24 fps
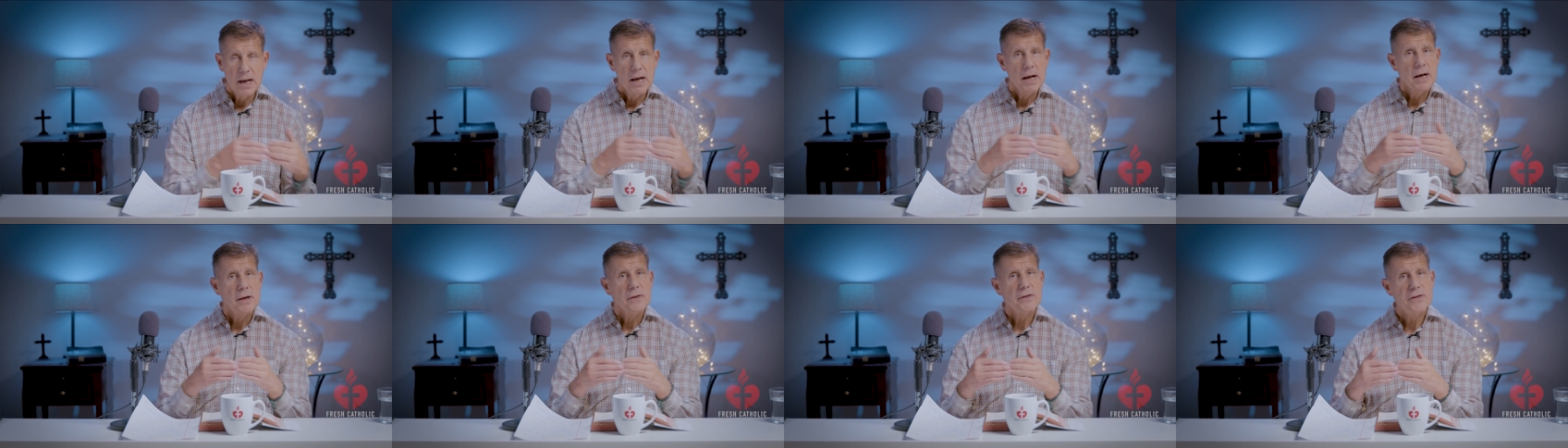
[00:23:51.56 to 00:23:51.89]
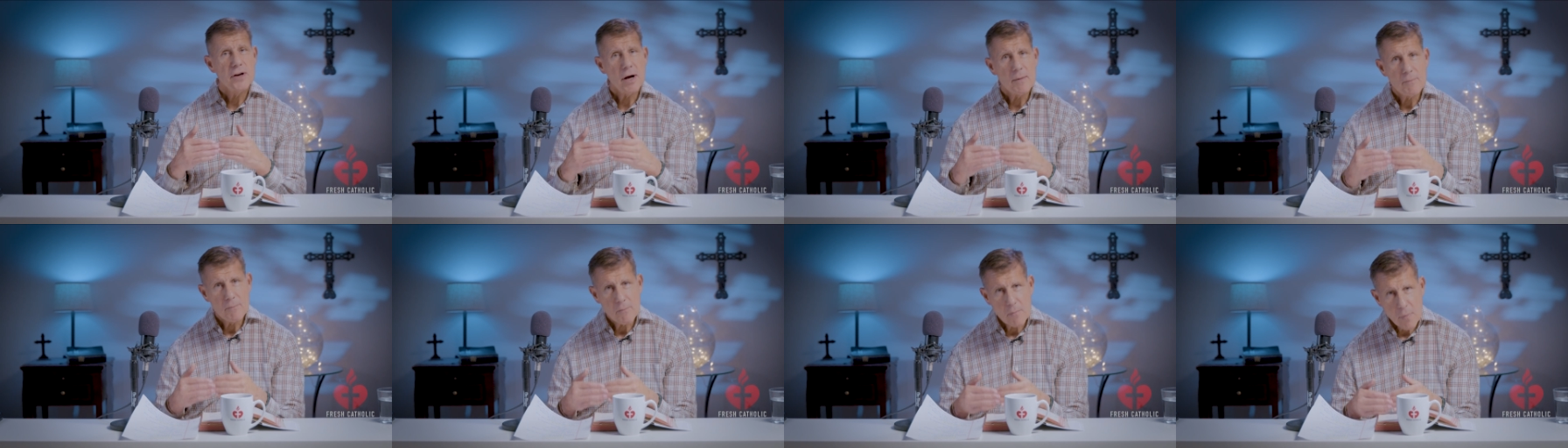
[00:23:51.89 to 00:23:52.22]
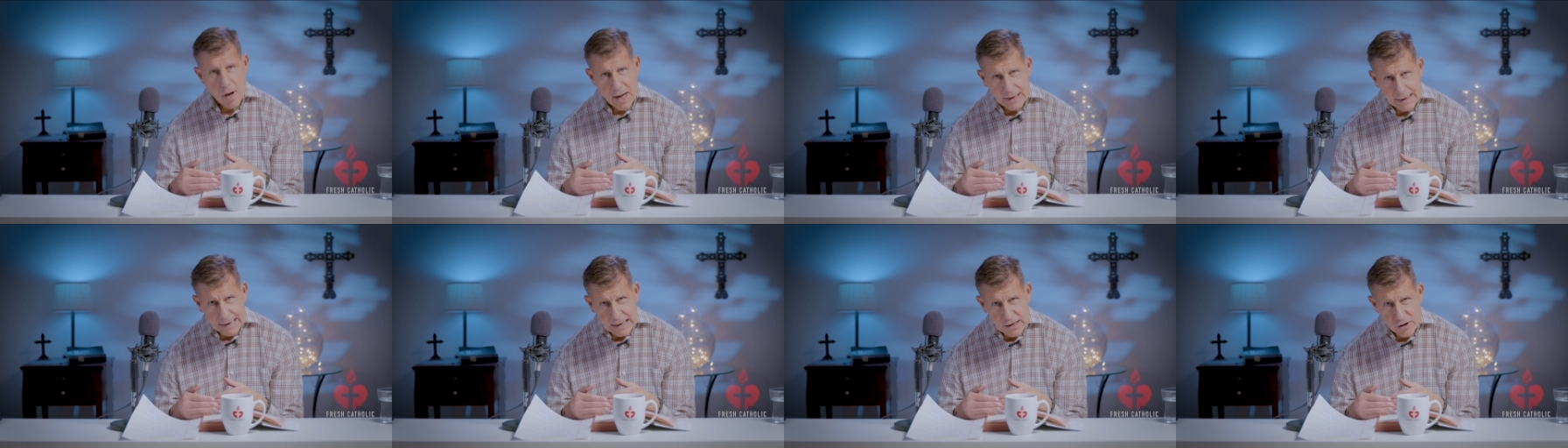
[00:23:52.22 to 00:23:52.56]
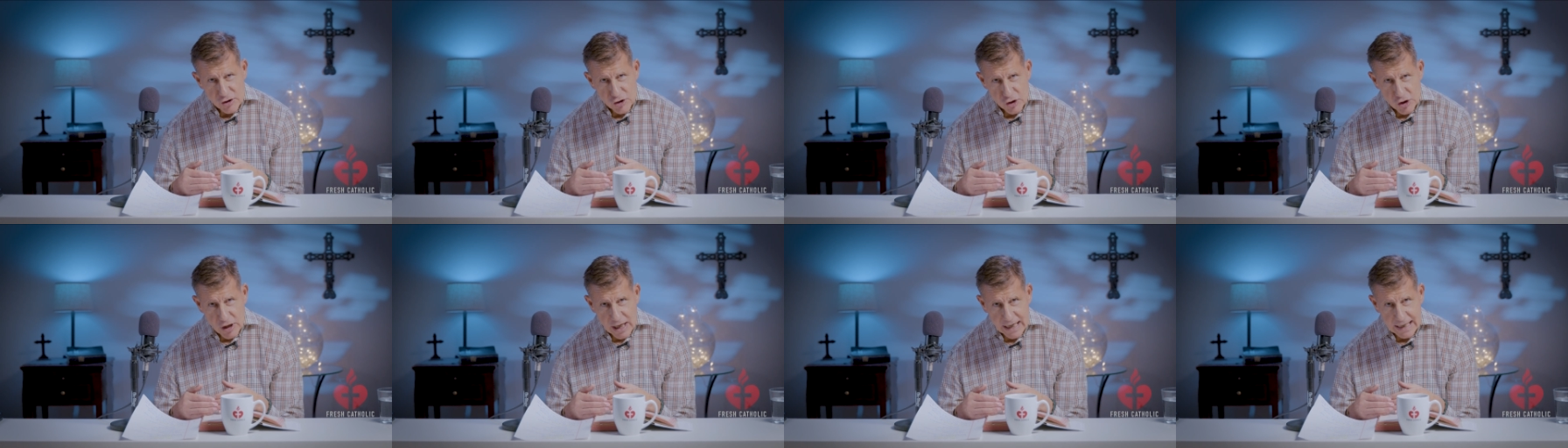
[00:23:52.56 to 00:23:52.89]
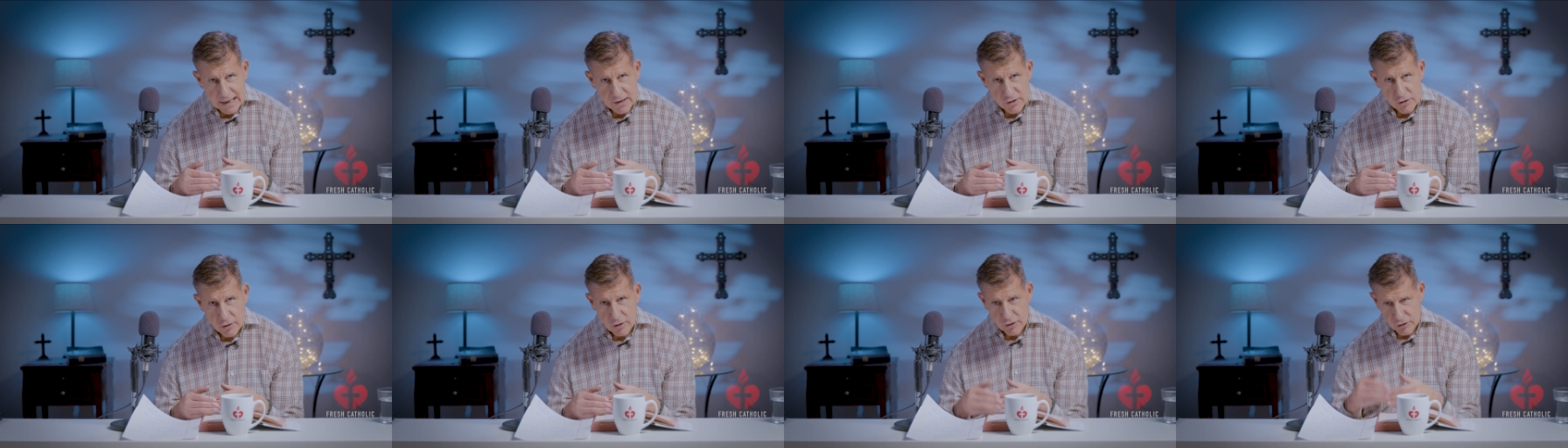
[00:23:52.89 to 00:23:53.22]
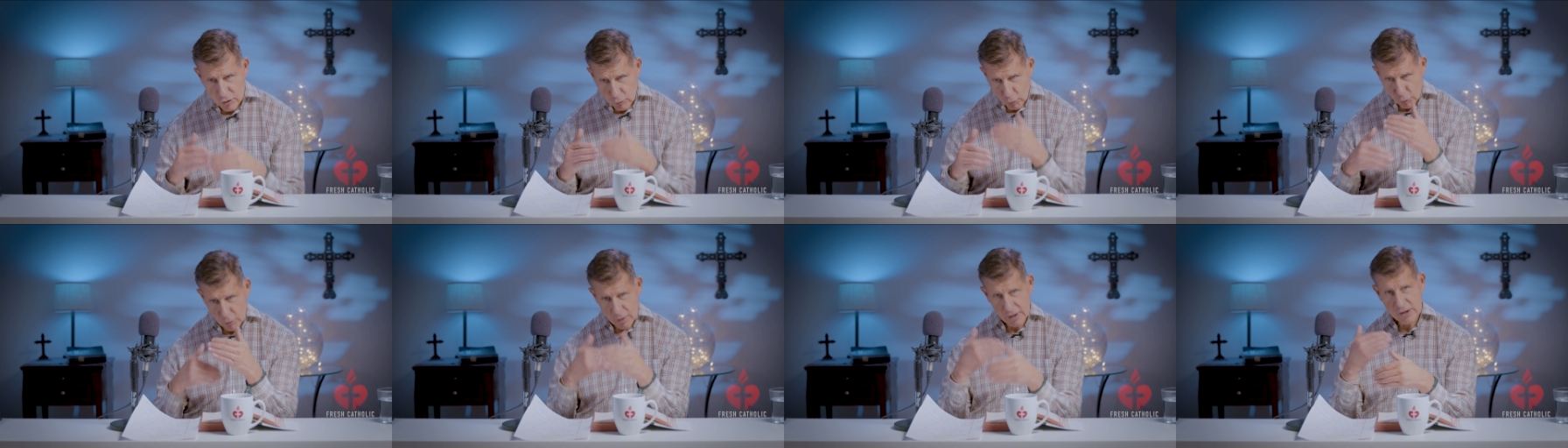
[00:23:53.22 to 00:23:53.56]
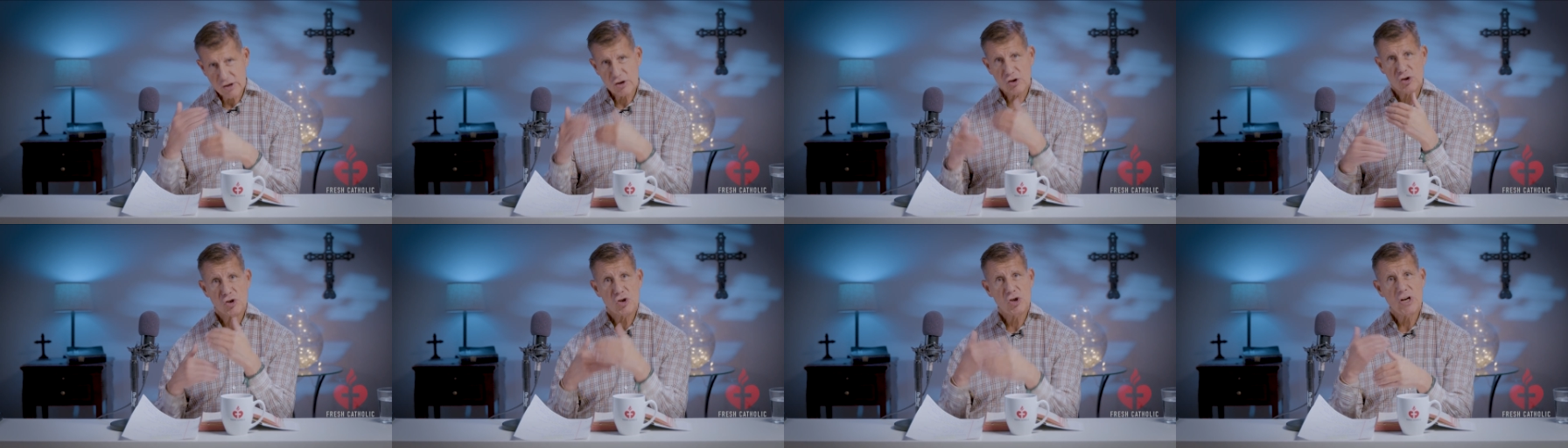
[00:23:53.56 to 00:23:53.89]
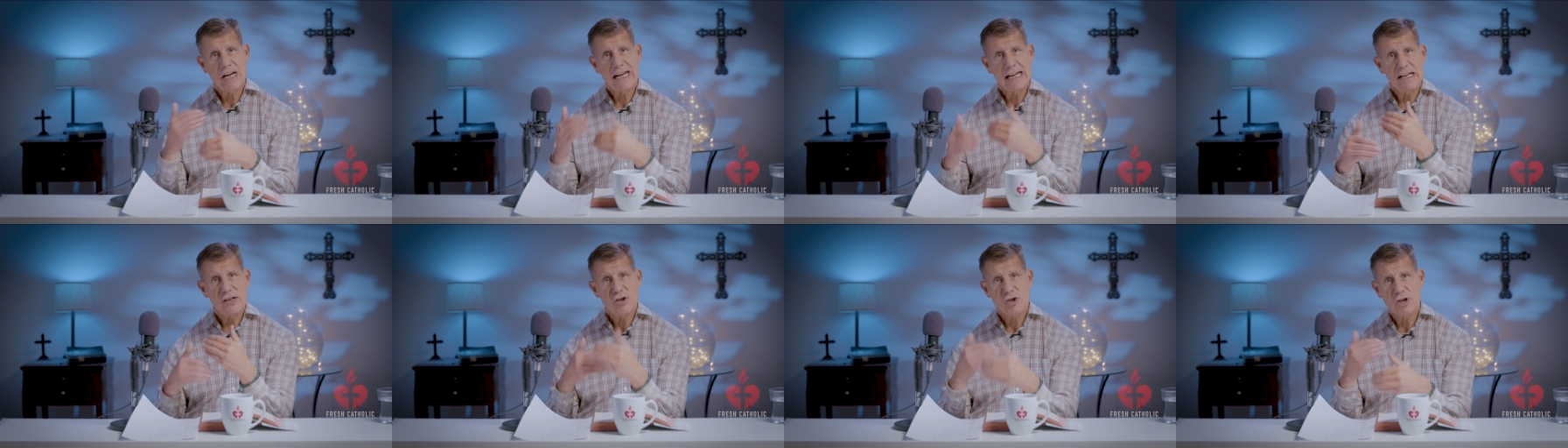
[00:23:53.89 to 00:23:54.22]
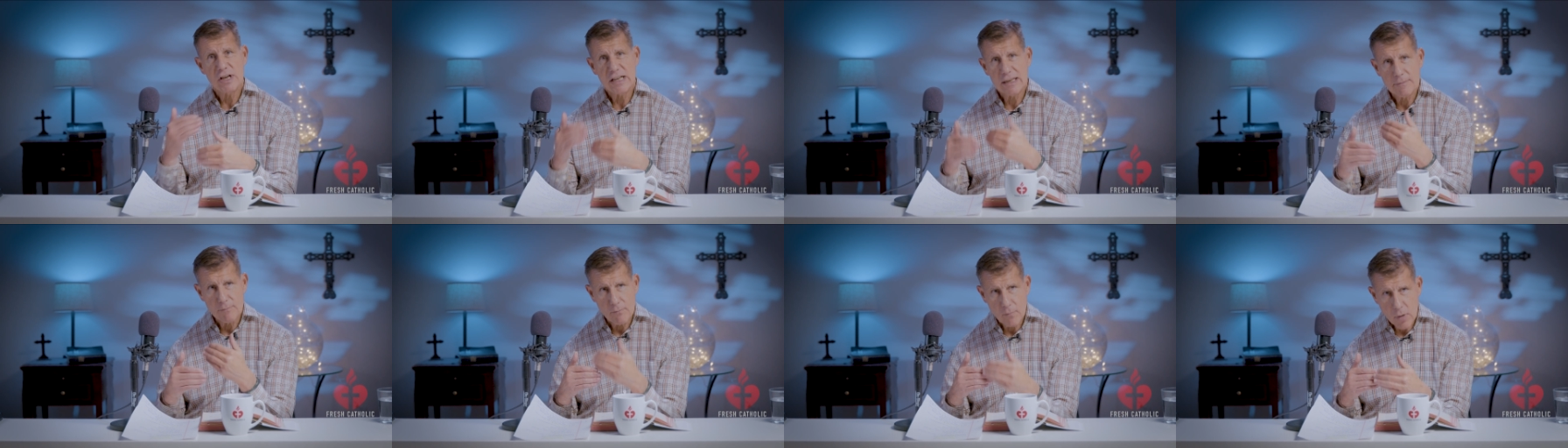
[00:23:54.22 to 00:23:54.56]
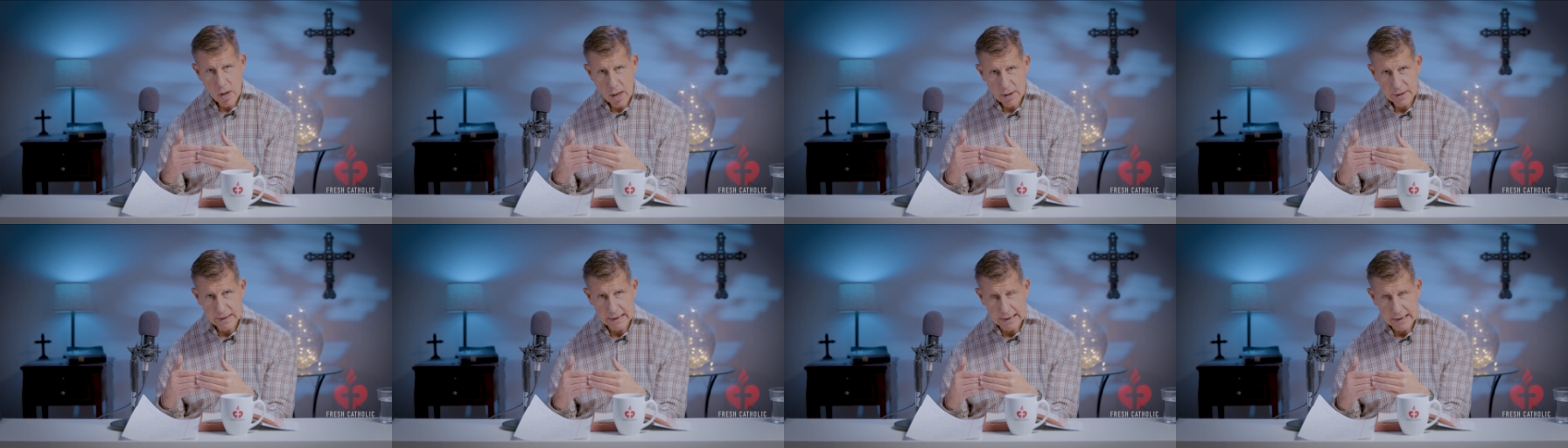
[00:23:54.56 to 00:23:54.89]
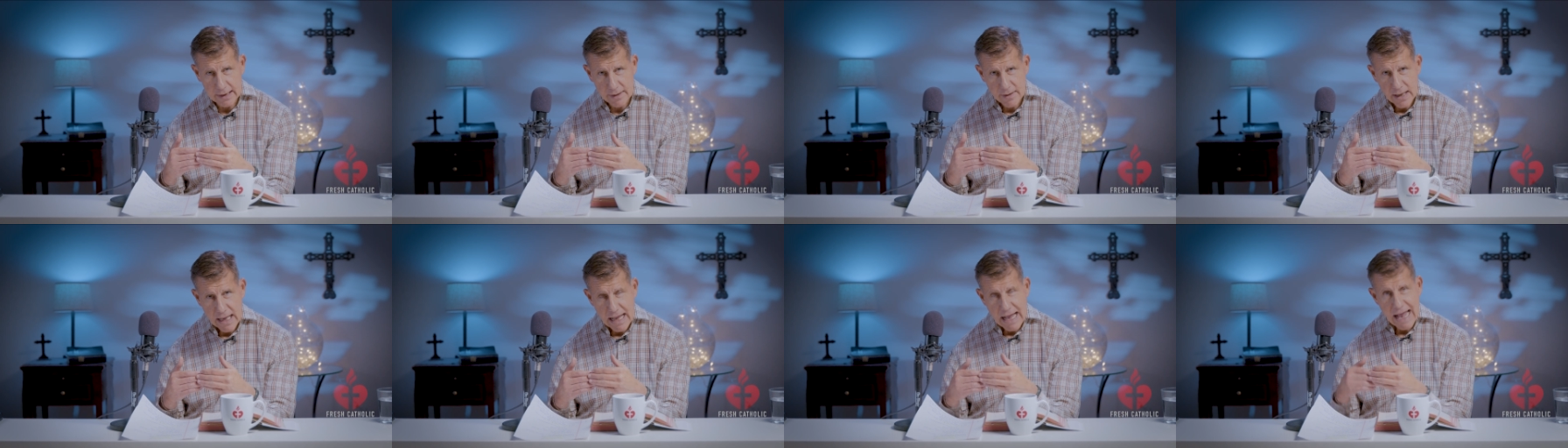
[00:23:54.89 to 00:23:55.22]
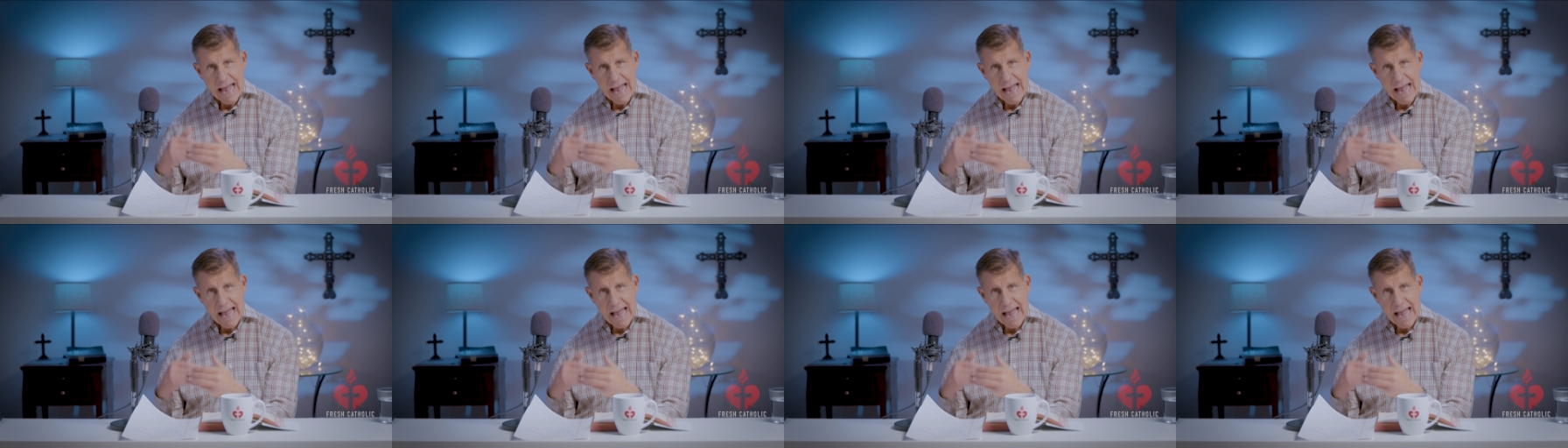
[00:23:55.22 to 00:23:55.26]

The money changers were exchanging money,